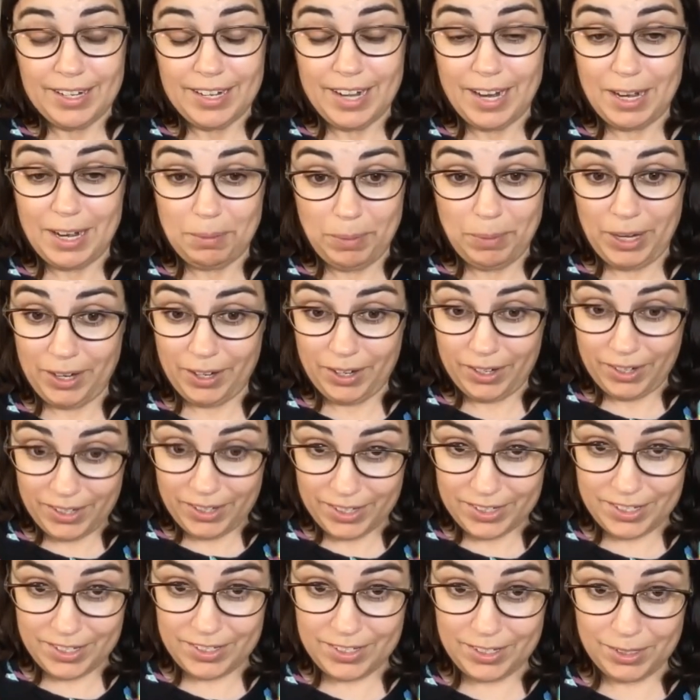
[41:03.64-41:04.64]
nightmare
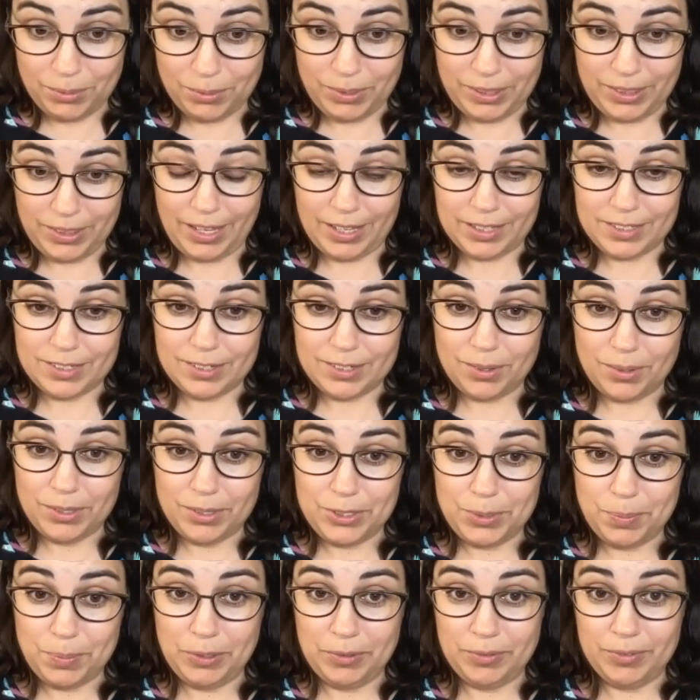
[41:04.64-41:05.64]
to deal with that. So
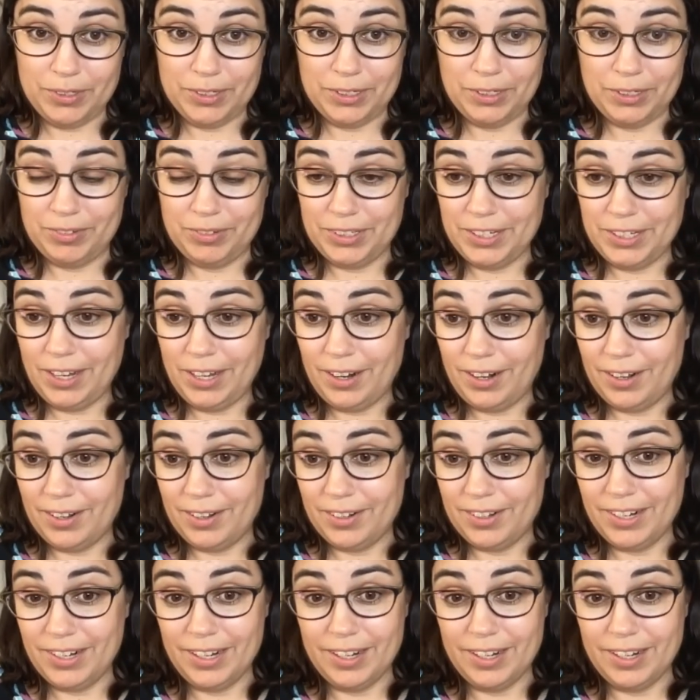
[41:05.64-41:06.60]
it's been really, really hard. But